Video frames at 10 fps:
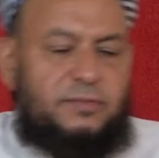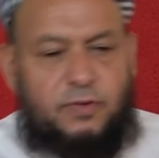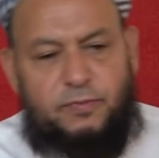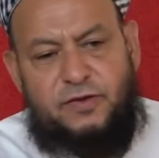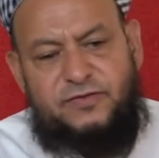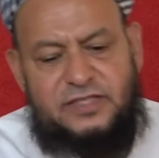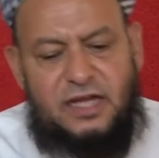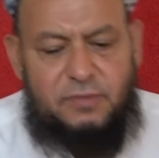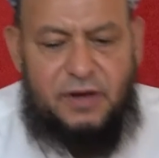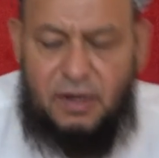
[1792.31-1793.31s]
Professor
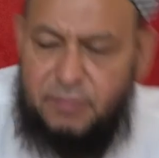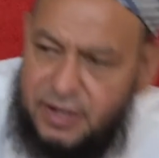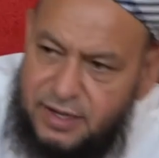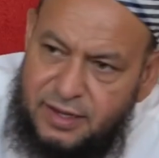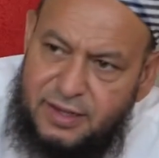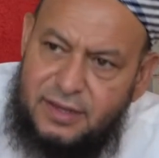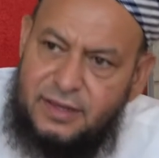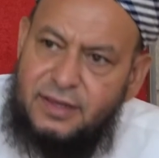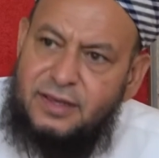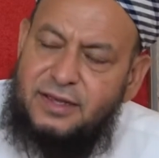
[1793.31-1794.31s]
Akbar al-Abadi
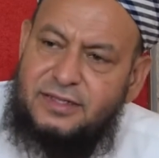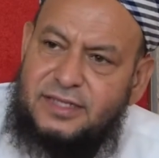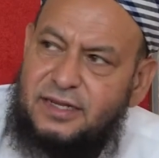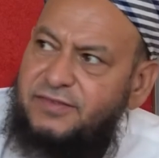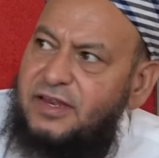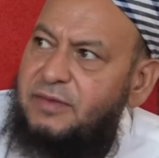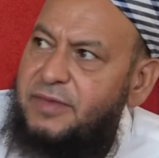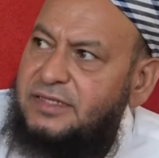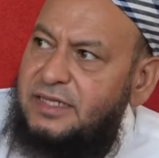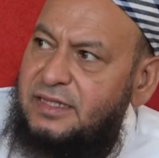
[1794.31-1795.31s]
had said a very
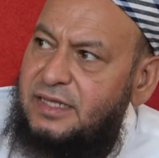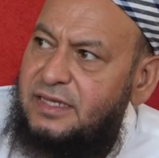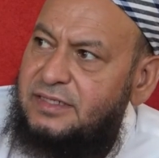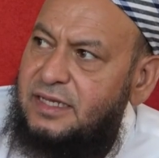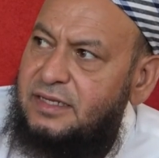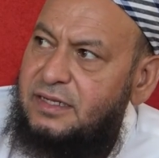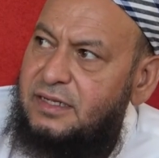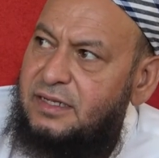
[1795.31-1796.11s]
amazing thing. He said,